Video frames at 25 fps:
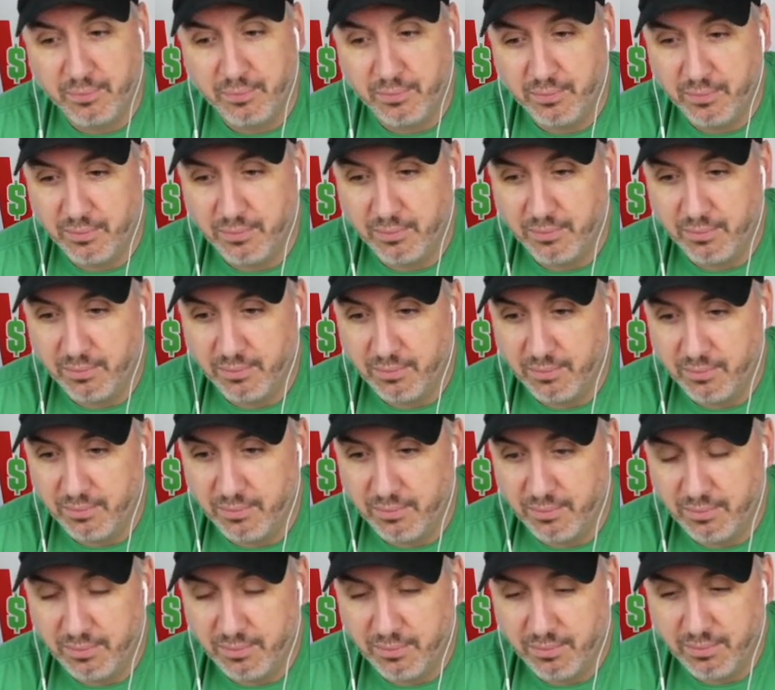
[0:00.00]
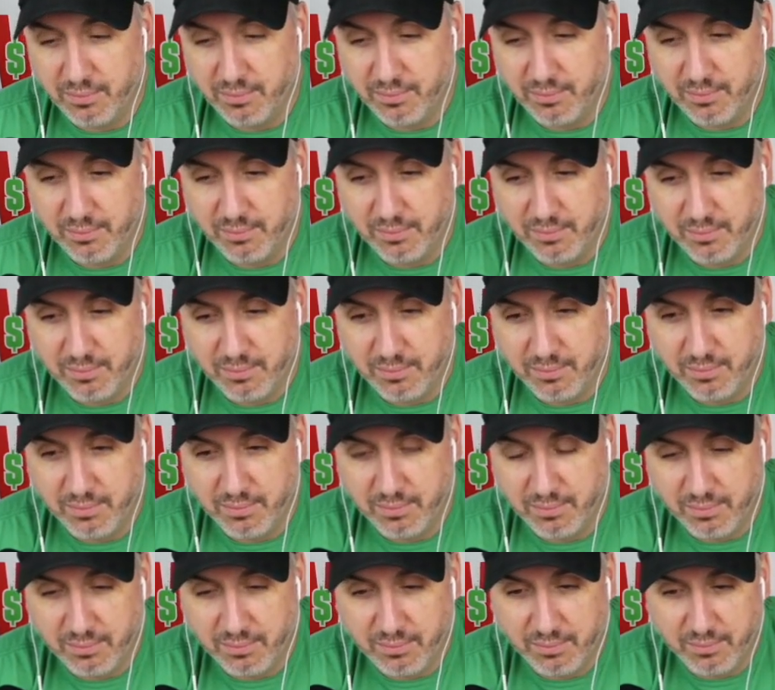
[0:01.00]

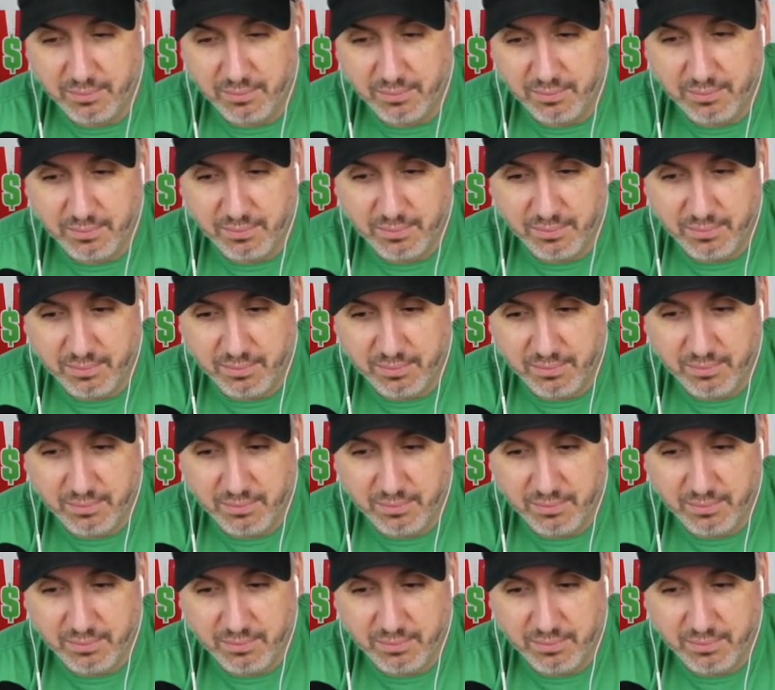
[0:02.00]
(silent)